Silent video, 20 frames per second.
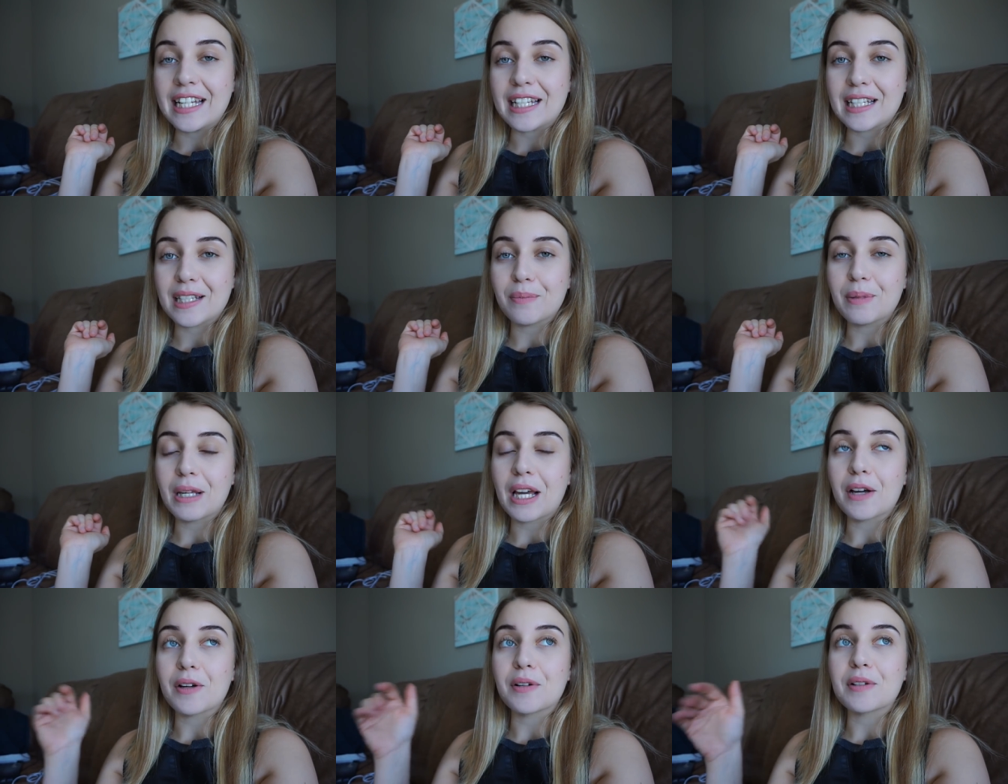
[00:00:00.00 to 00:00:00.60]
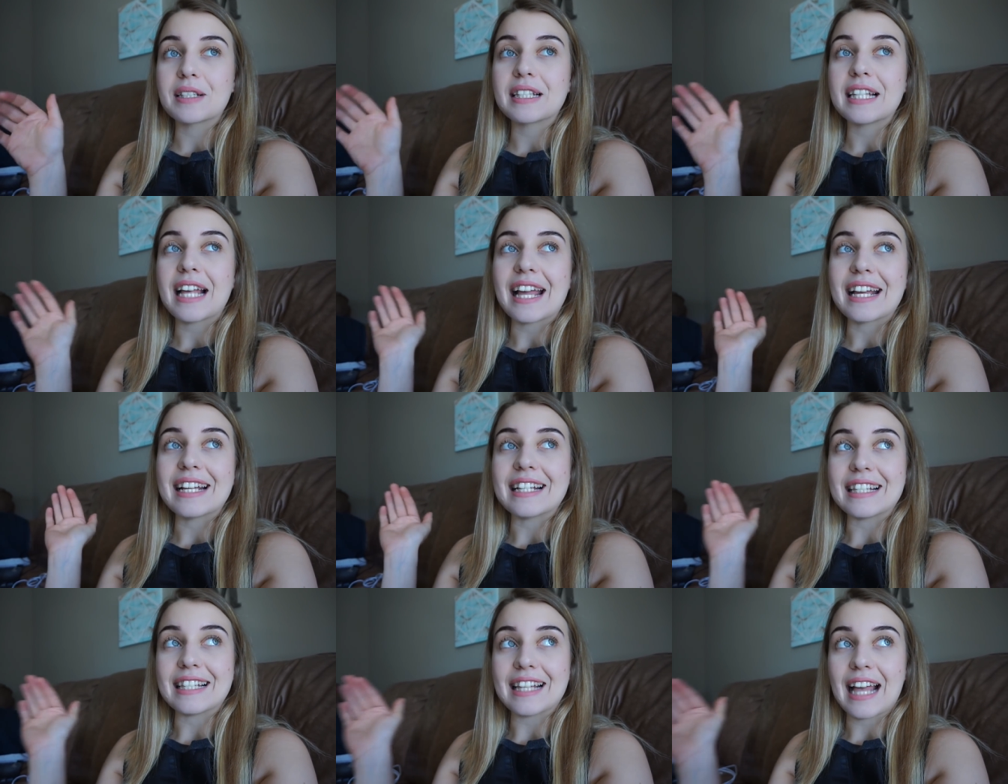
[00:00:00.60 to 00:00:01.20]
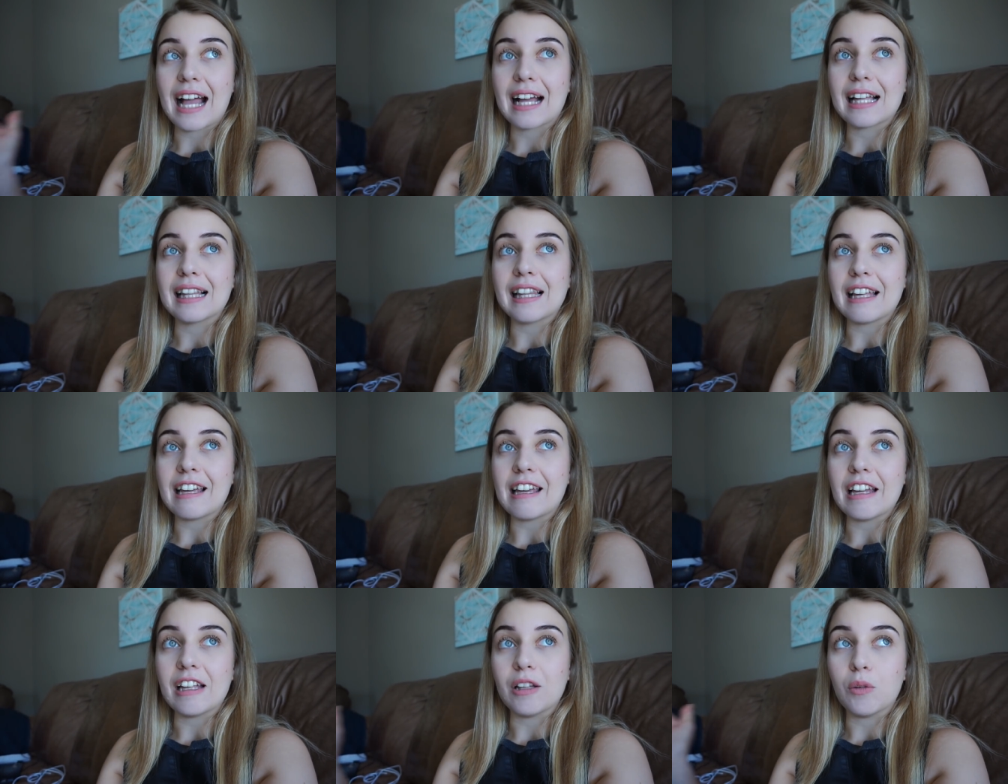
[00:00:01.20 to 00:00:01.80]
just because
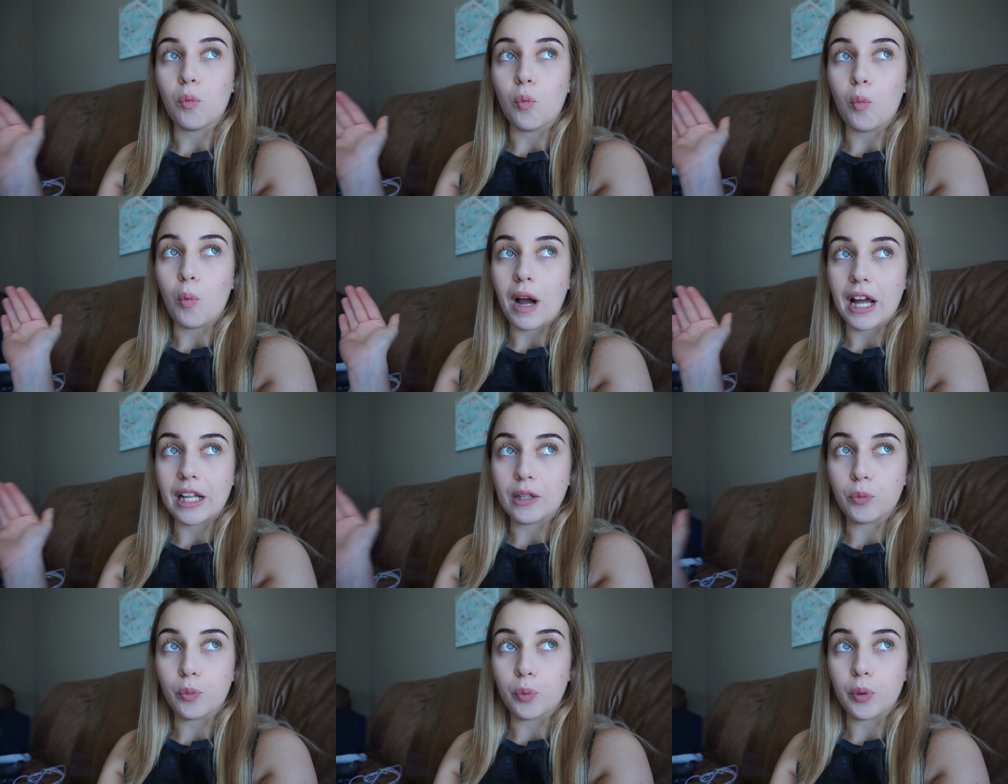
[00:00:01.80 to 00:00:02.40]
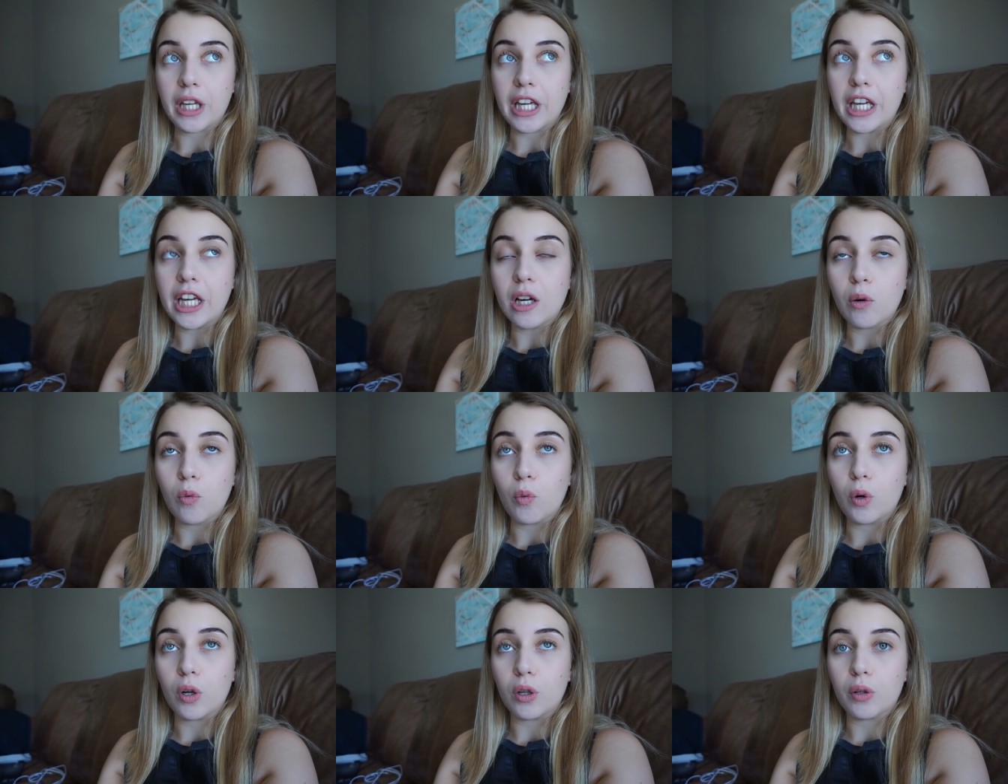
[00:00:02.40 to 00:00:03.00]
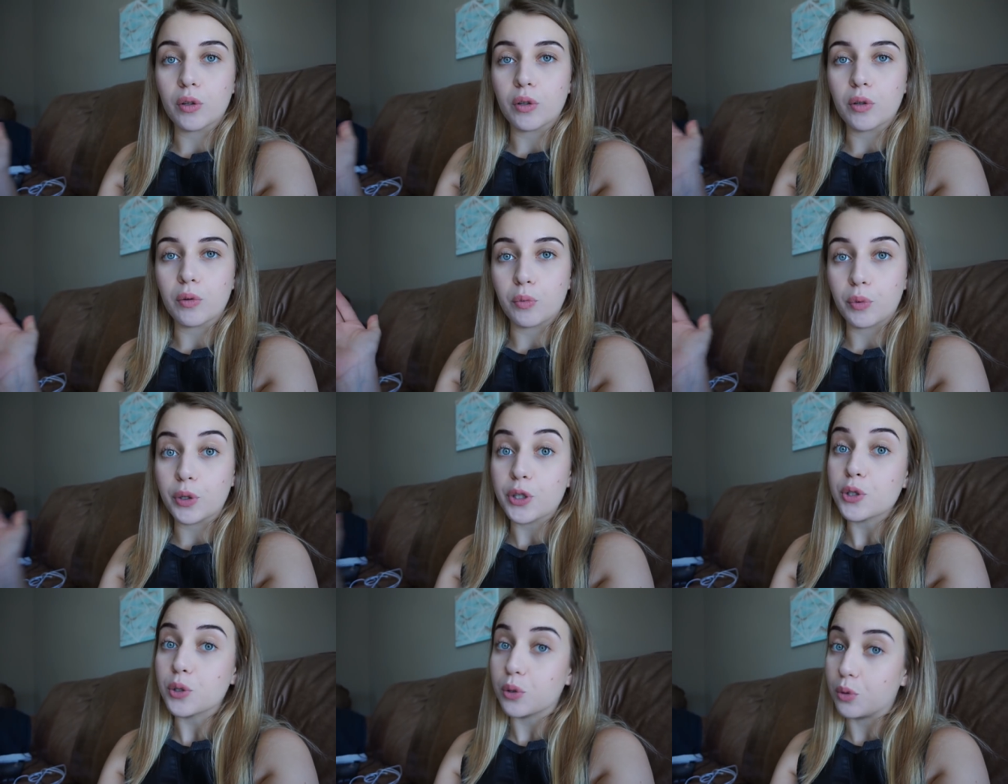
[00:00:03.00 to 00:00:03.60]
exactly in one week we'll,
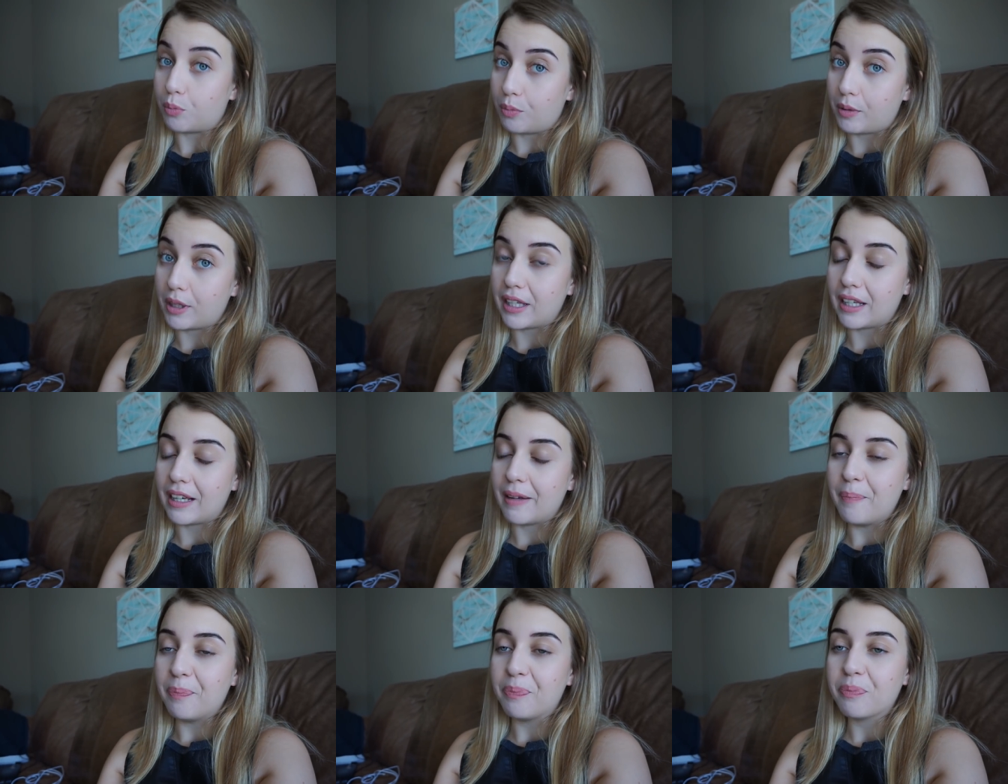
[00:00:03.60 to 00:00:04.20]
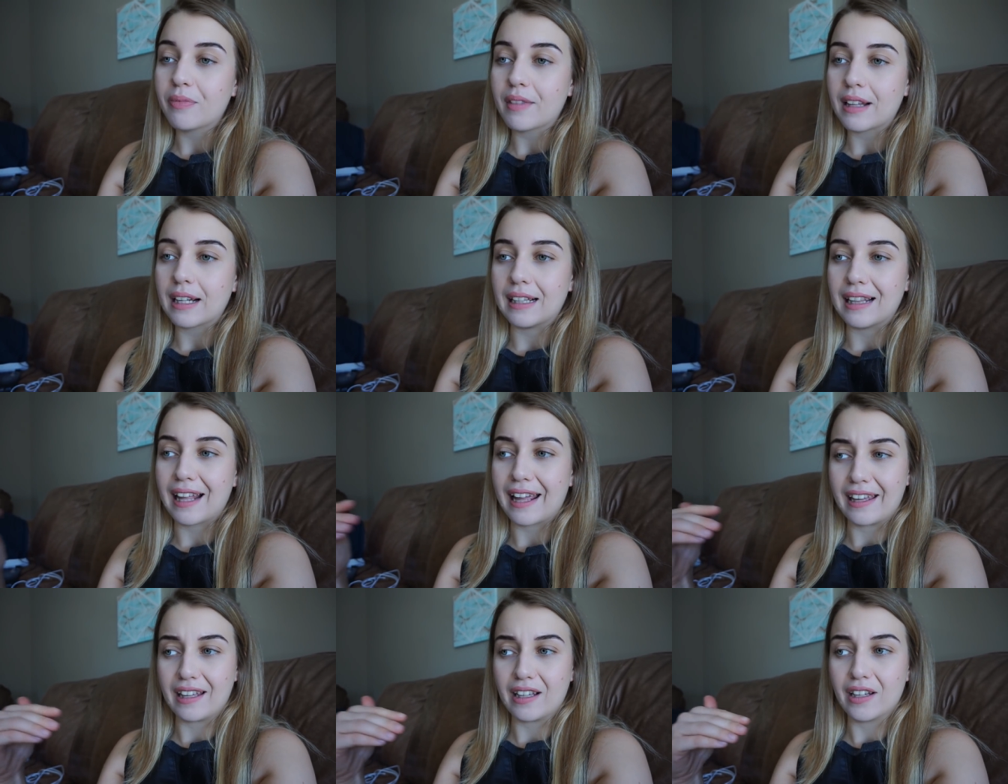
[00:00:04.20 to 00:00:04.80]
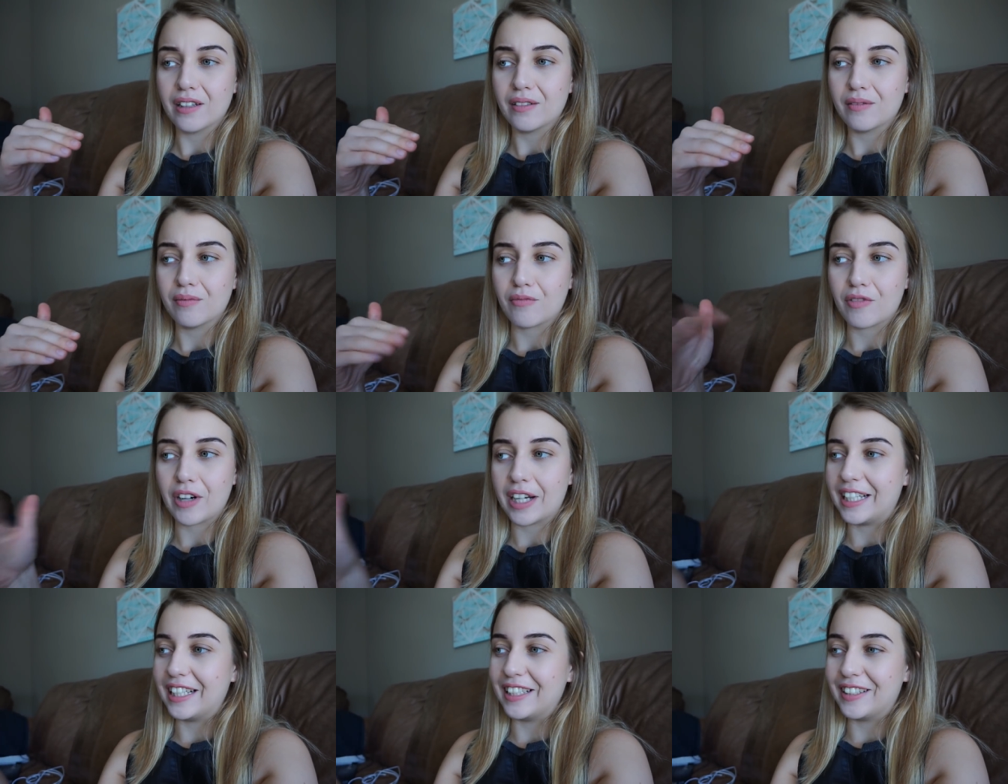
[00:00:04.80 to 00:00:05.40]
we should be like
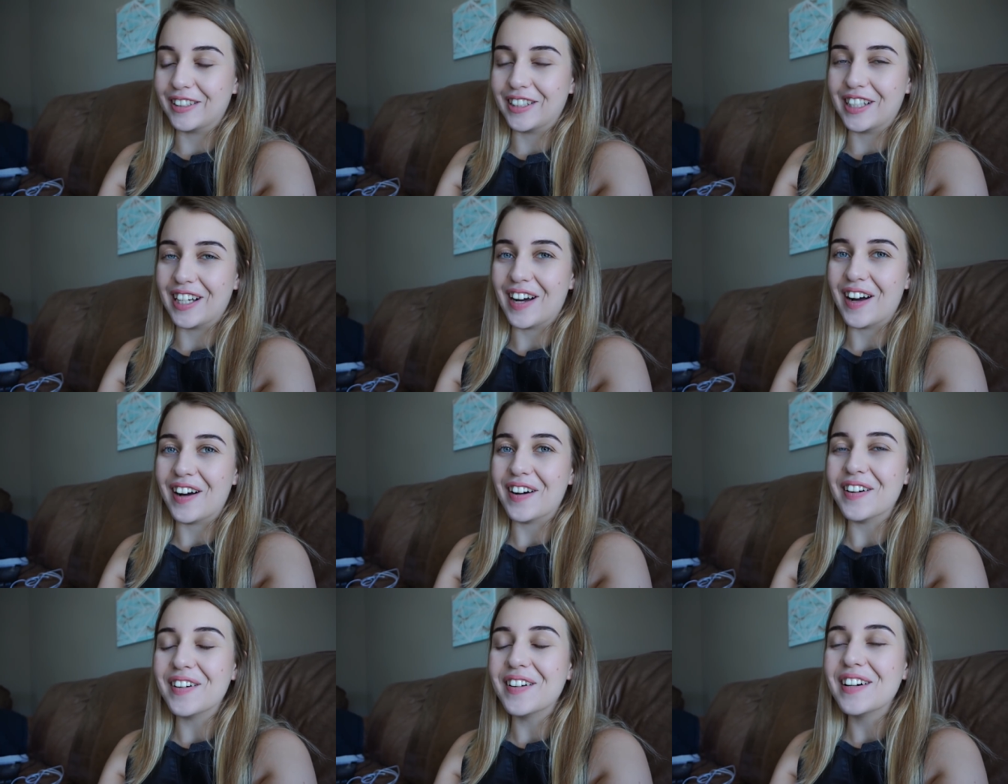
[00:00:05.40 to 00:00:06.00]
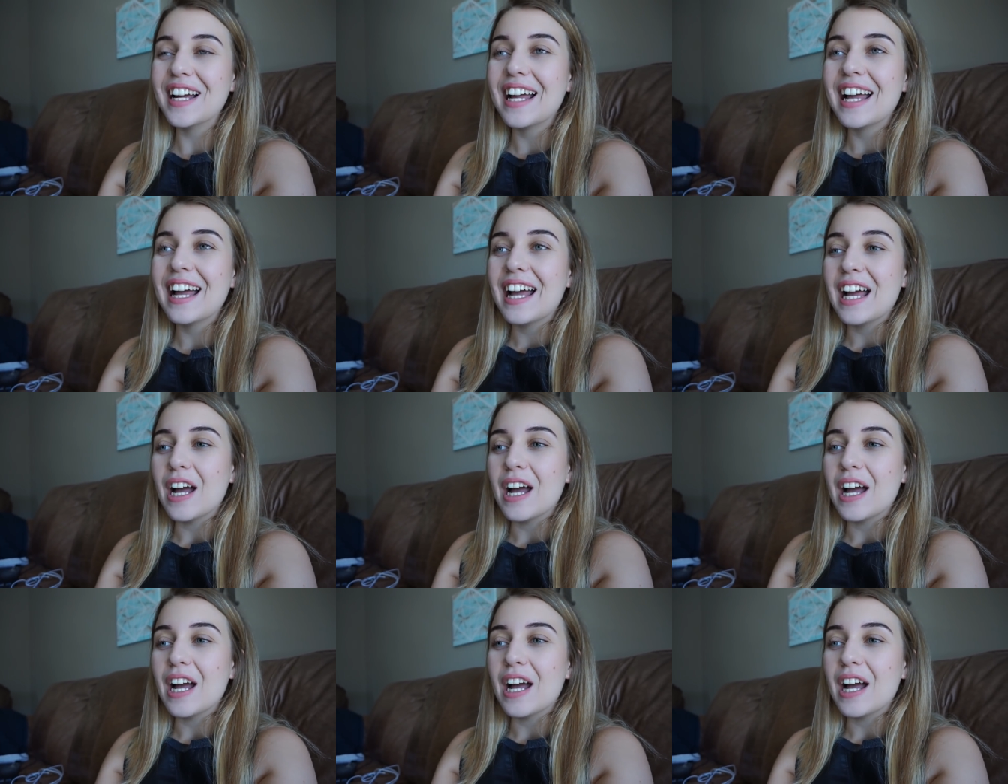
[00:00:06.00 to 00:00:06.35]
ready to go.